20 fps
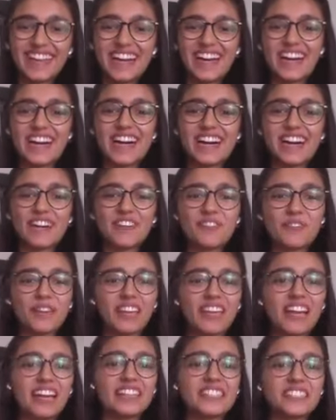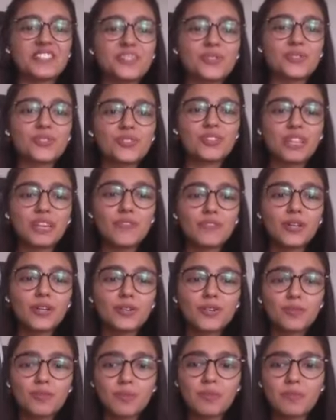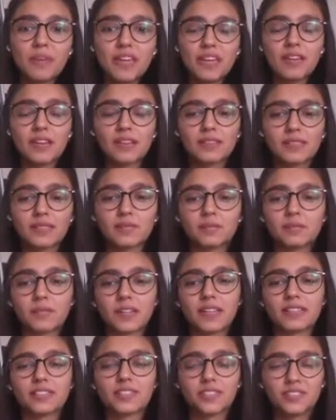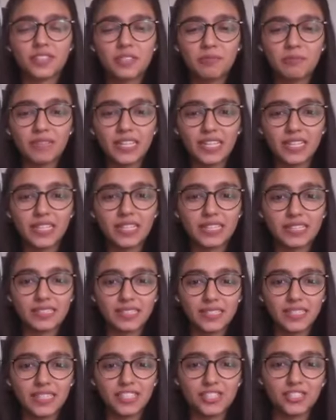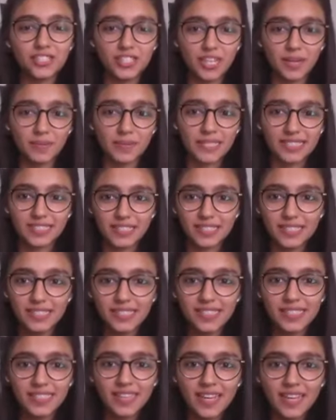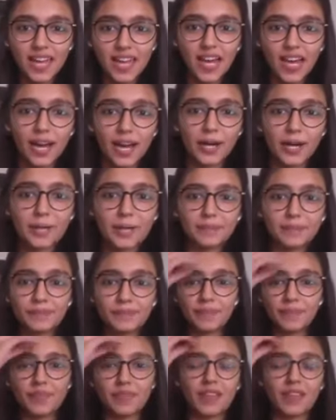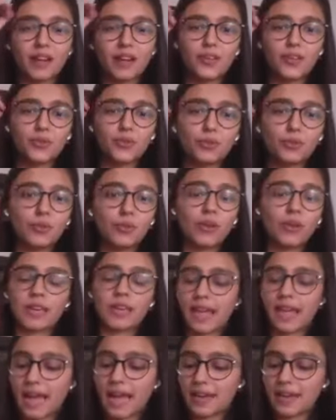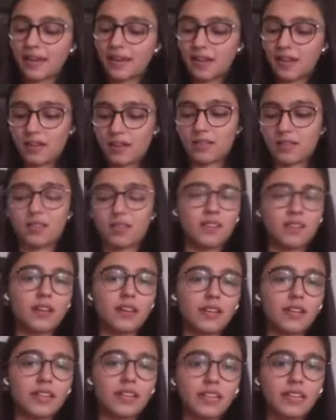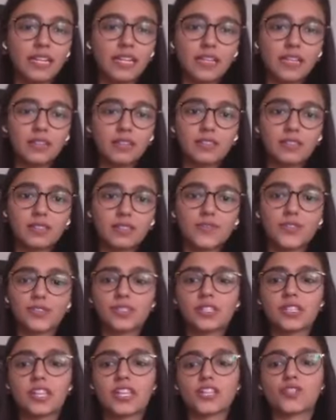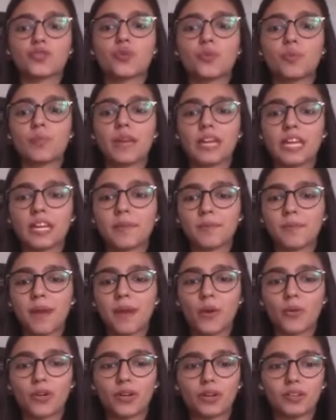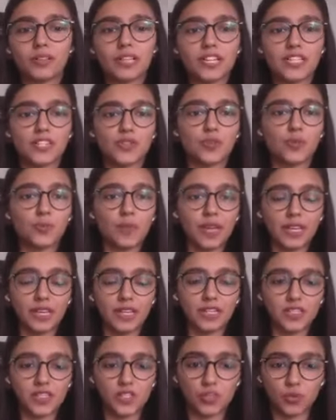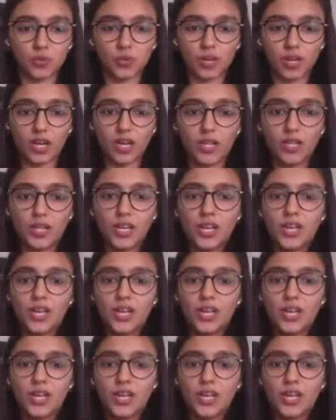Okay, guys. So today we are going to be making some extremely easy Jeera biscuits. You can the ingredient list you see. There's no baking powder. There's no baking soda.